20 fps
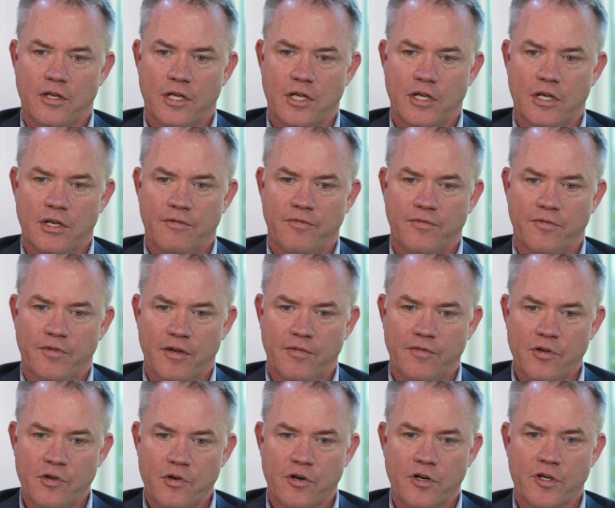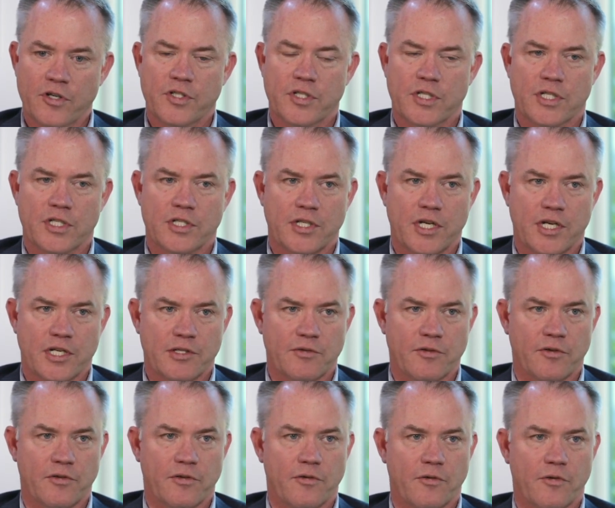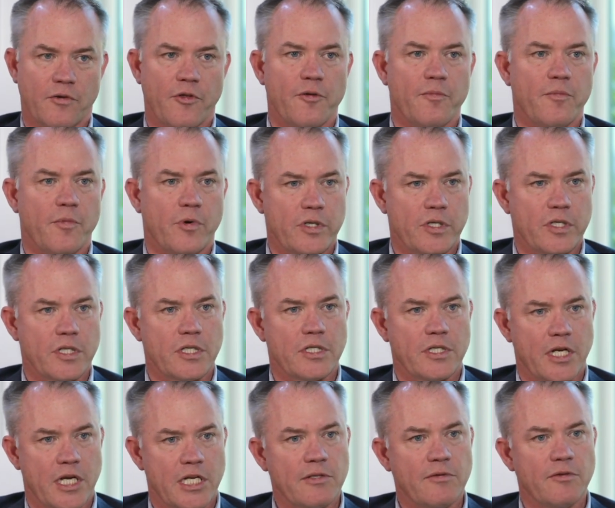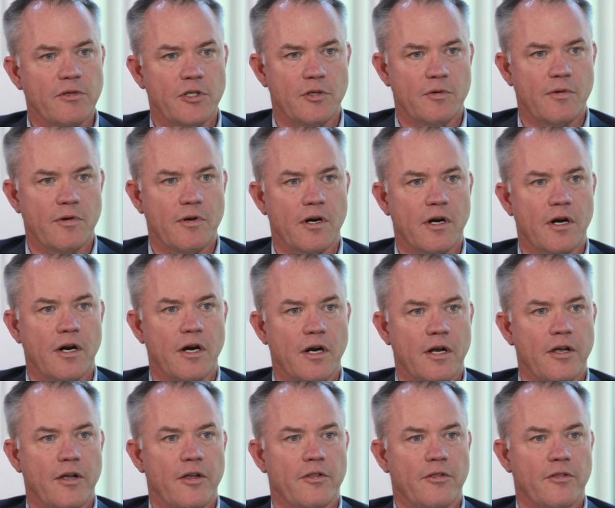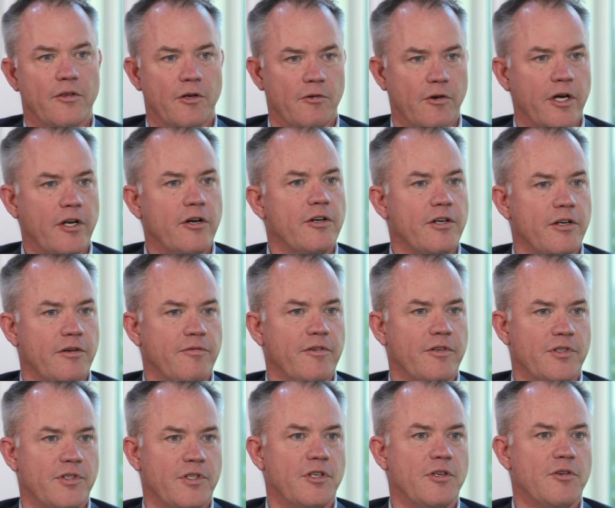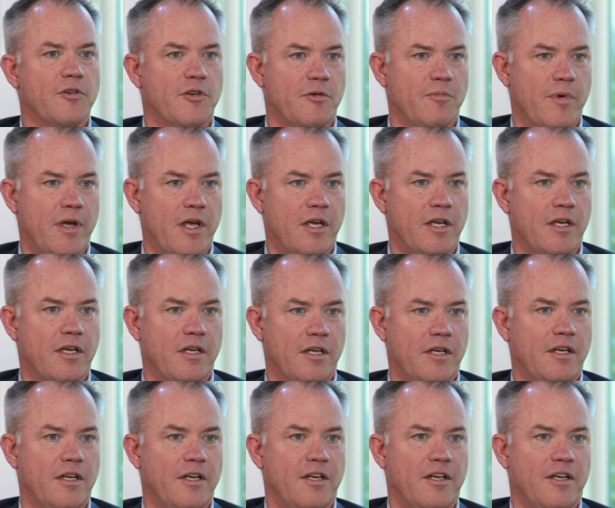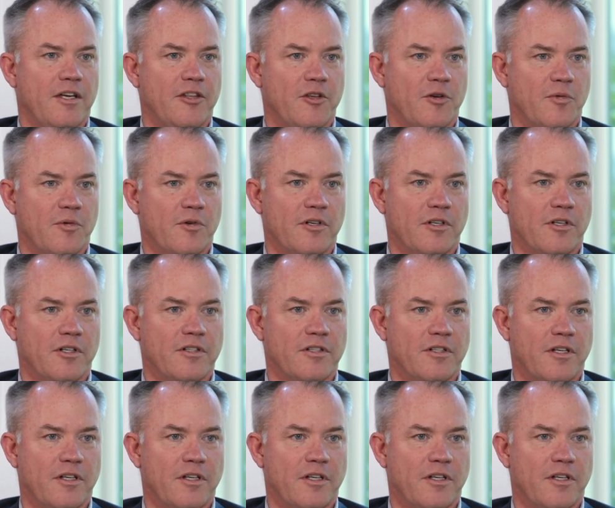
if you're successful, or the more successful you are, the greater difference that you can make in the world.